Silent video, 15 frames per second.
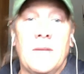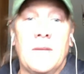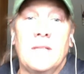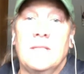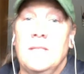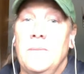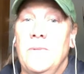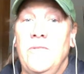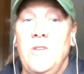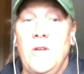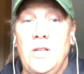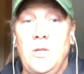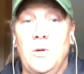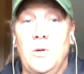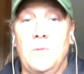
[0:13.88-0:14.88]
some of you
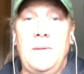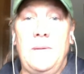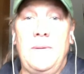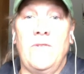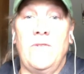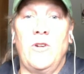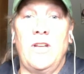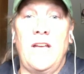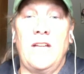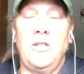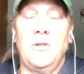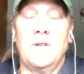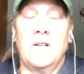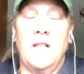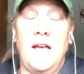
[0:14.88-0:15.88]
I don't. Maybe I've already had
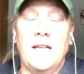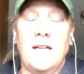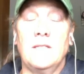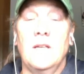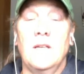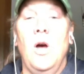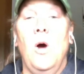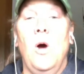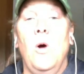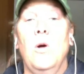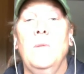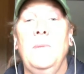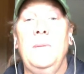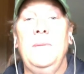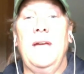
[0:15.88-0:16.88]
you in class, or
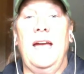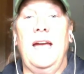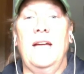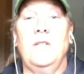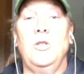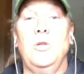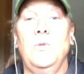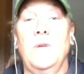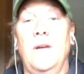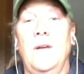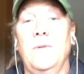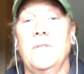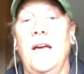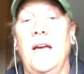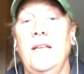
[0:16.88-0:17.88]
maybe I had you when I
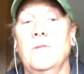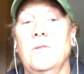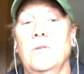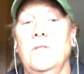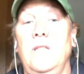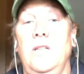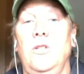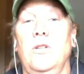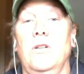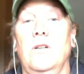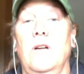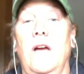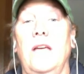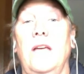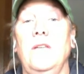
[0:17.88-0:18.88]
was a high school
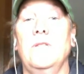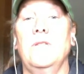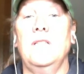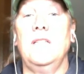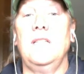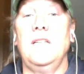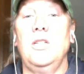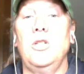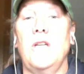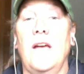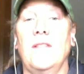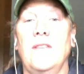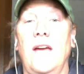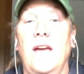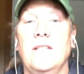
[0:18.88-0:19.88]
teacher. I used to teach
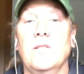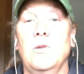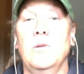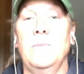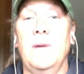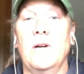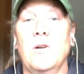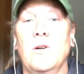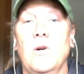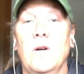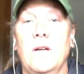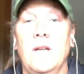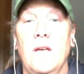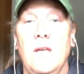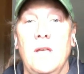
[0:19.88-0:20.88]
at the high school in
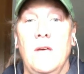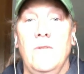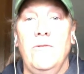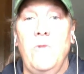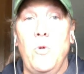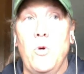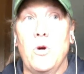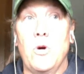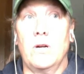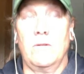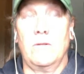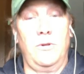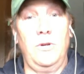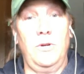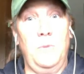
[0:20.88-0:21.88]
Belcourt
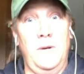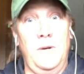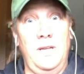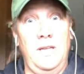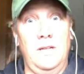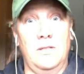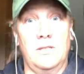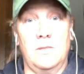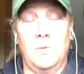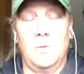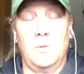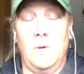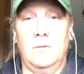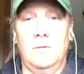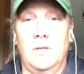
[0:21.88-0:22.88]
for 31 years.
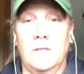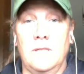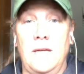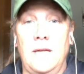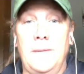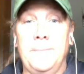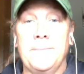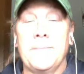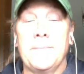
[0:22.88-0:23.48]
Wow, long time.